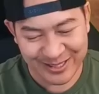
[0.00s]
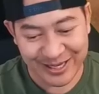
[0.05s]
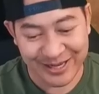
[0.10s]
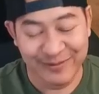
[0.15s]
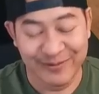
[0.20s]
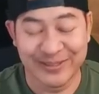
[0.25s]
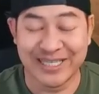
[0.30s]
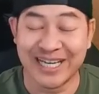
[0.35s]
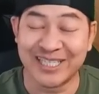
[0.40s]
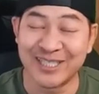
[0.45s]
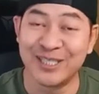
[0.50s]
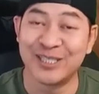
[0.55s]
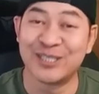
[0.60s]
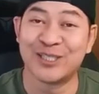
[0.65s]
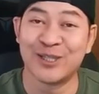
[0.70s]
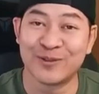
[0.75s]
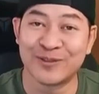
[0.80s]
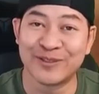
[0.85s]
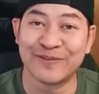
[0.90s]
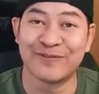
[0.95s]
it was actually
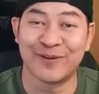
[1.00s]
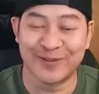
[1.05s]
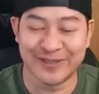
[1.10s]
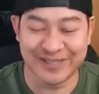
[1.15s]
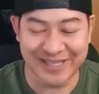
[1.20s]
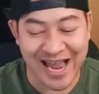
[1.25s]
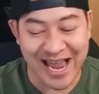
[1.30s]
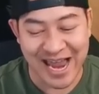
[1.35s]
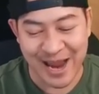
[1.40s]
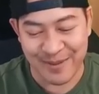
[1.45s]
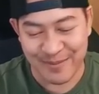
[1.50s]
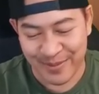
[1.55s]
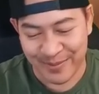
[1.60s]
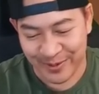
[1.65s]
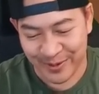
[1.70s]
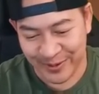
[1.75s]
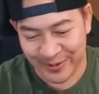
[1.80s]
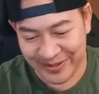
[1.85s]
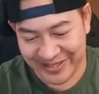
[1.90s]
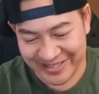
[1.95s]
Joseph Osai. I remember
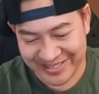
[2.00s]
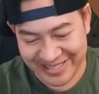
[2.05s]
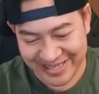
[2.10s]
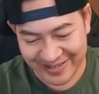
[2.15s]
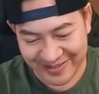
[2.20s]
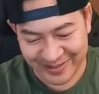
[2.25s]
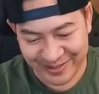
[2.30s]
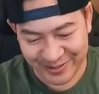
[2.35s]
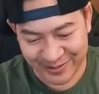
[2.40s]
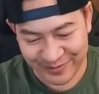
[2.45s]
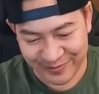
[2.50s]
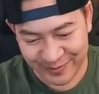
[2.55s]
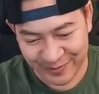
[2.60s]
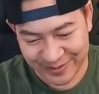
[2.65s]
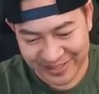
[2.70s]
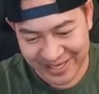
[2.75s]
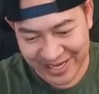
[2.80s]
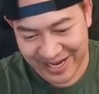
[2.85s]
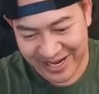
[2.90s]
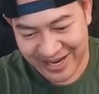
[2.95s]
who it is now, Joseph
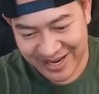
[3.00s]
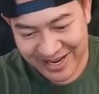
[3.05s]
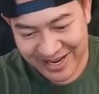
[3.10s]
Osai.